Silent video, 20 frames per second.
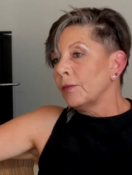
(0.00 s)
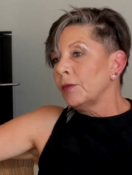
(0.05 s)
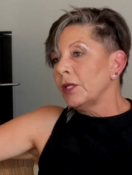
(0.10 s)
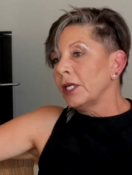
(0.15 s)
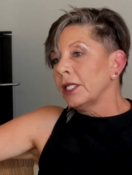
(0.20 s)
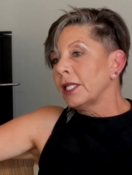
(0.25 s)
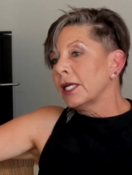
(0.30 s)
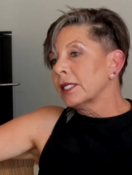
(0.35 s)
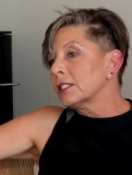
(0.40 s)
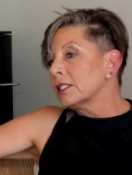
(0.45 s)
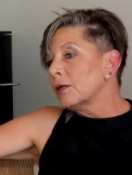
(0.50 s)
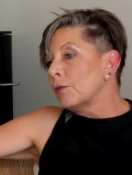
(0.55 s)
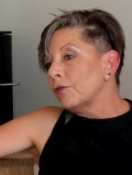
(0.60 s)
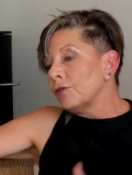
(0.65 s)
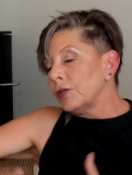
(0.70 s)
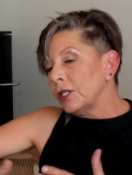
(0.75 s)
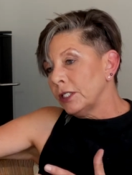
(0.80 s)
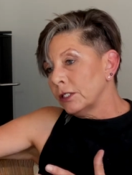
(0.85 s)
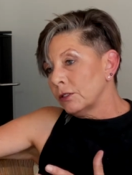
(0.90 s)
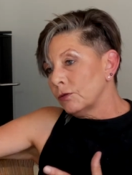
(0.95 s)
I'm thinking that
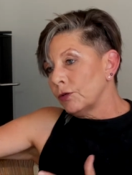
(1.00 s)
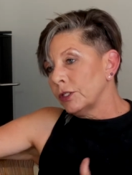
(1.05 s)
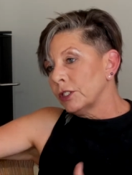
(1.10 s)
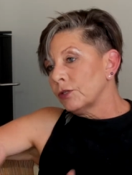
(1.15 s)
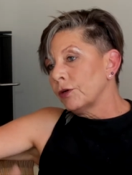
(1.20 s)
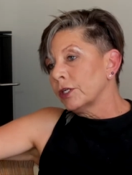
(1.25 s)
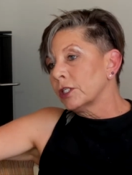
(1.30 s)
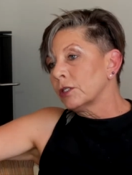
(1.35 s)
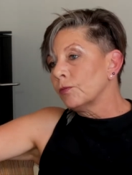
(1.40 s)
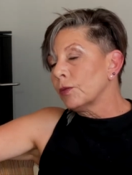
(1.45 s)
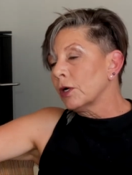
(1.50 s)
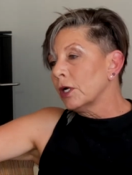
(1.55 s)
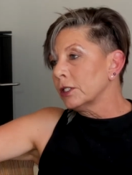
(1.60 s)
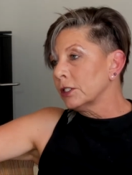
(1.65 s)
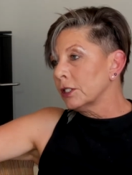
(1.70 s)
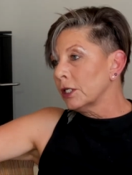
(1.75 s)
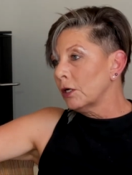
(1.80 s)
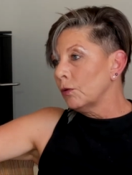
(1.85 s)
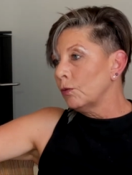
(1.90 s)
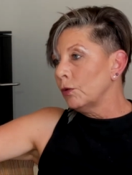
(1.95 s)
some of these resurrection
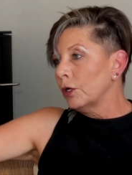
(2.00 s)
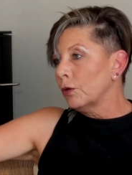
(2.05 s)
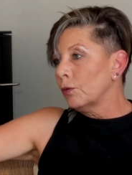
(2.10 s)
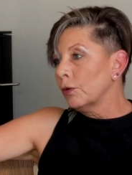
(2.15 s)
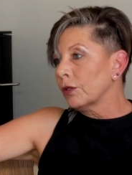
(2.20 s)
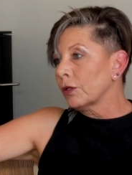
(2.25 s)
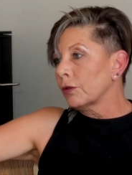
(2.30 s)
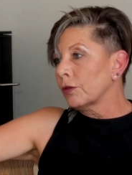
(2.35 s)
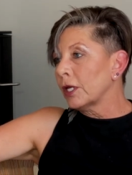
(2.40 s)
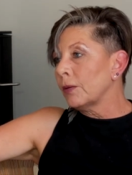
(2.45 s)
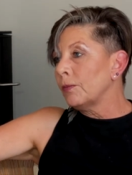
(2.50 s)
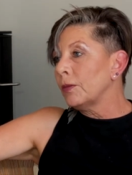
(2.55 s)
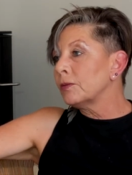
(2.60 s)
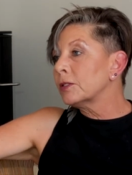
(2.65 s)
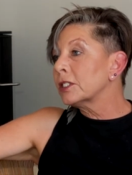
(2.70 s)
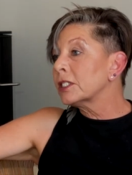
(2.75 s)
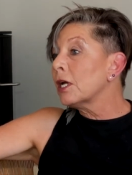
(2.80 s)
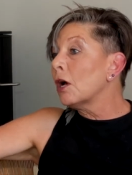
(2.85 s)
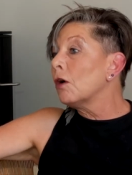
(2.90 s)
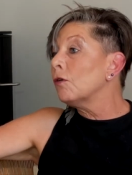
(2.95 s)
plants that I work with,
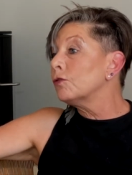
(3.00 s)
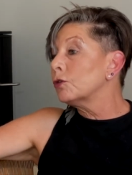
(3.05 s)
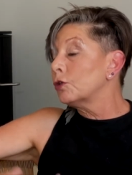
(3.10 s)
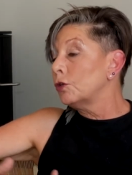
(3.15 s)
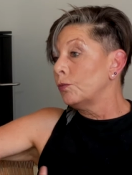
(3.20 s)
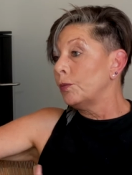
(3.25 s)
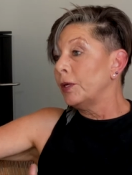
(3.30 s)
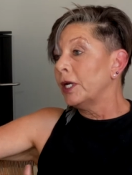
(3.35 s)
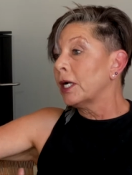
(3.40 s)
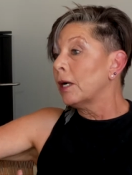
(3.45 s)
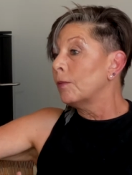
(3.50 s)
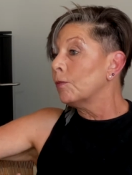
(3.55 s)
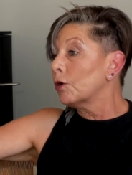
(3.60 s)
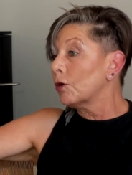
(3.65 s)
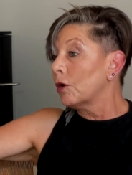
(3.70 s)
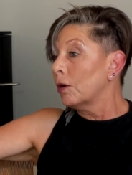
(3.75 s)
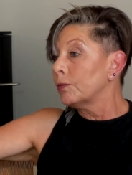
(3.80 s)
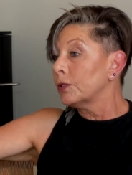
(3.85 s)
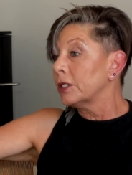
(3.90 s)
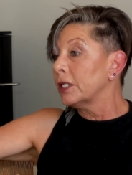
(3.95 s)
them themselves could
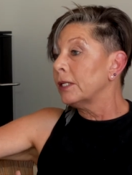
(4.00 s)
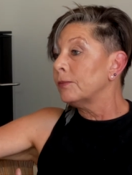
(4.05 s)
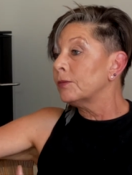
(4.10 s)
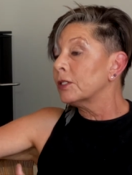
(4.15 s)
become crops